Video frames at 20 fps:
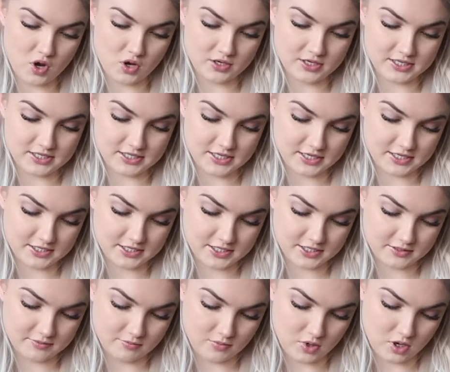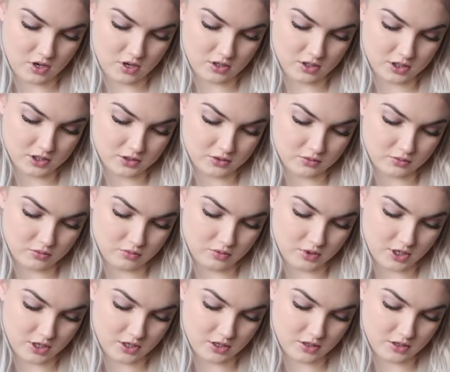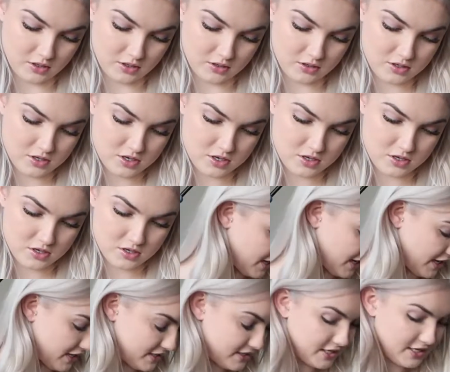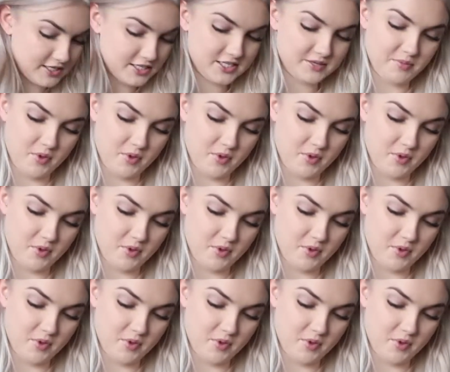all in a size small as well. Yeah, size